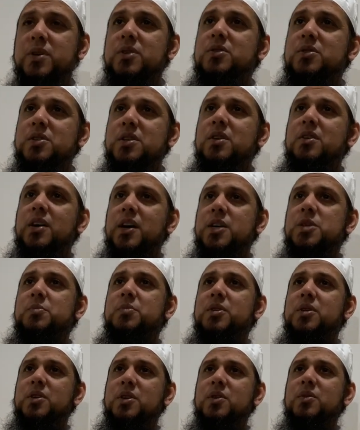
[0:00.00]
to see her
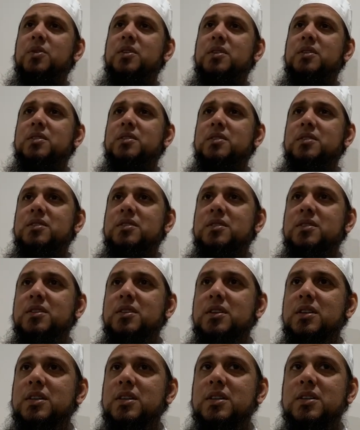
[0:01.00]
husband cured
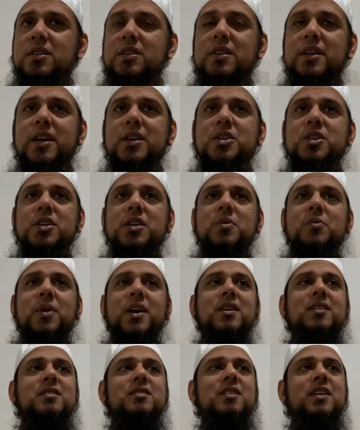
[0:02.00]
that she
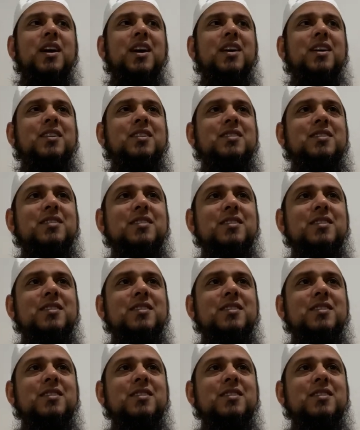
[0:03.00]
went and